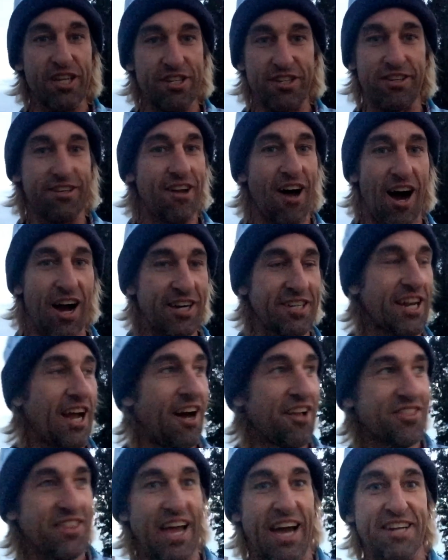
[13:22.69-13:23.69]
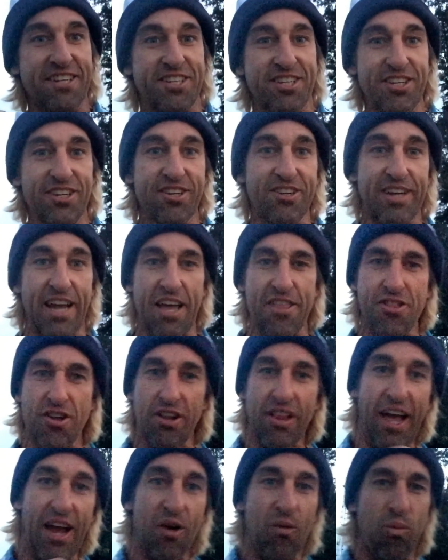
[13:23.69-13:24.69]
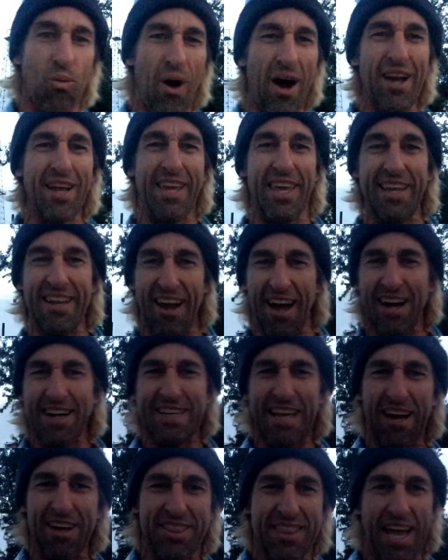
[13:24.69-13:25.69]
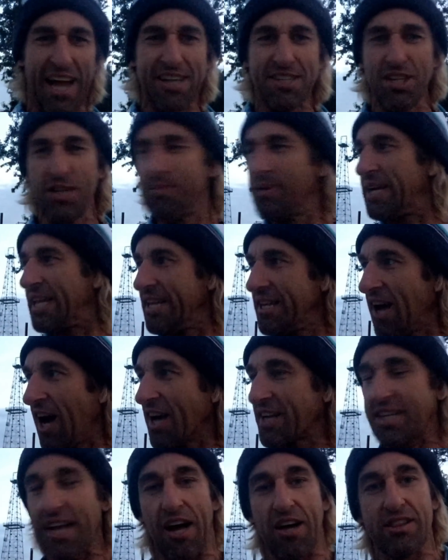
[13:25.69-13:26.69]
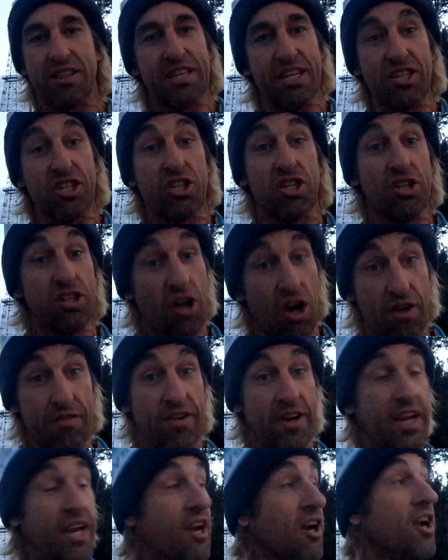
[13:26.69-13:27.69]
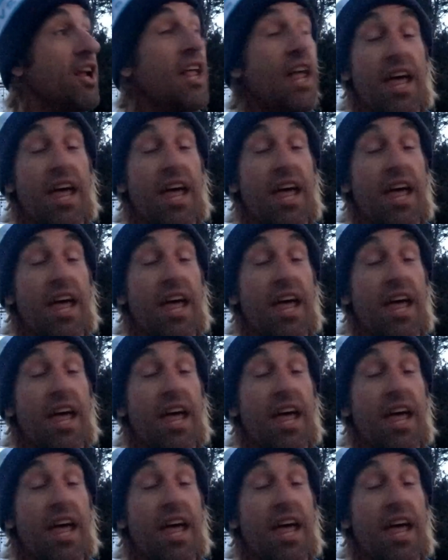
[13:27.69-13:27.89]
He knocked out that dude. And they're like, what? He knocked out that dude, but he knocked out this dude over here.